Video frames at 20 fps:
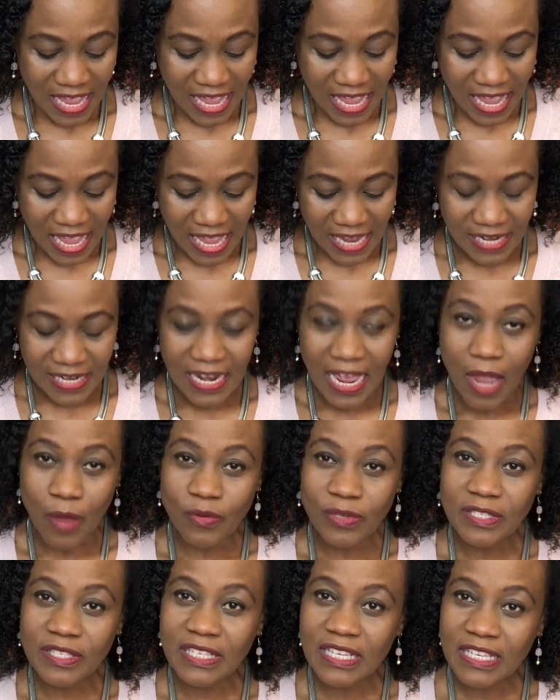And I
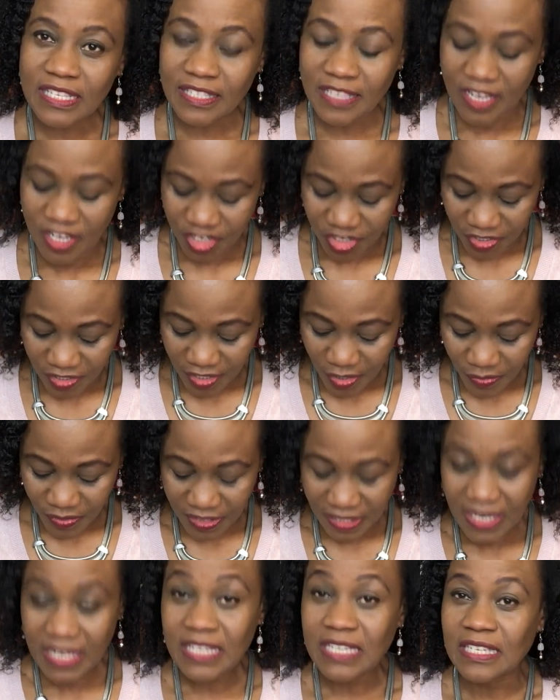was researching, so I was
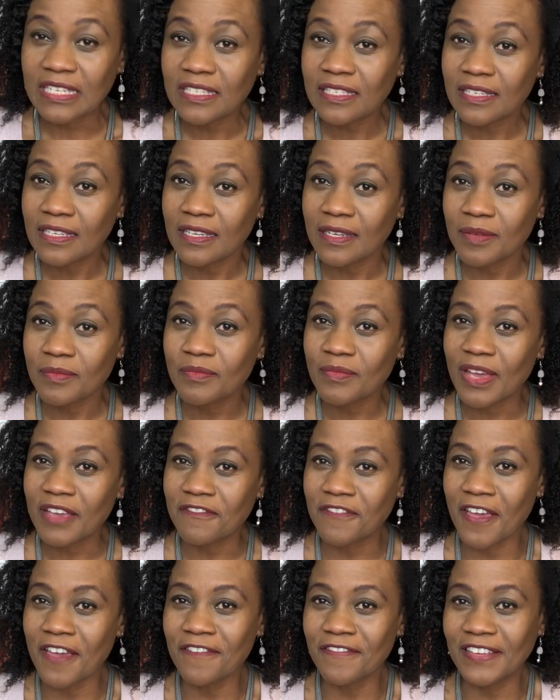reading my
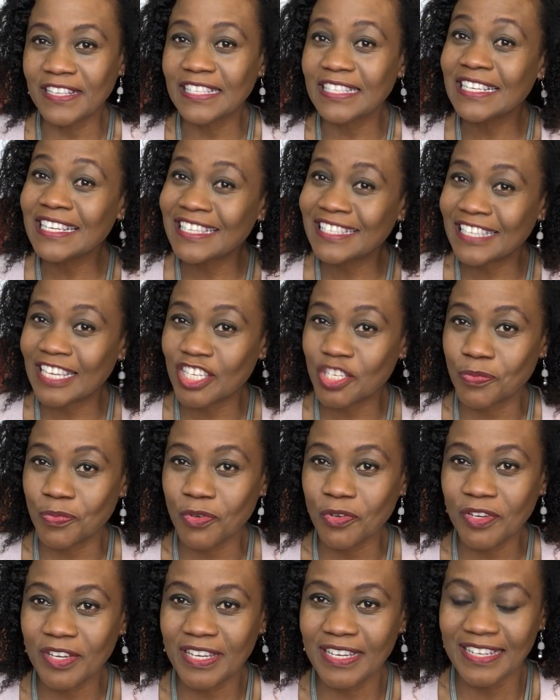favorite research
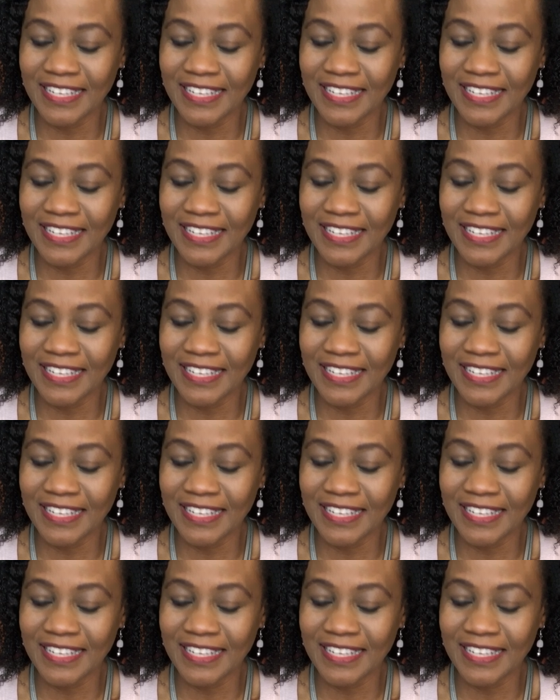book,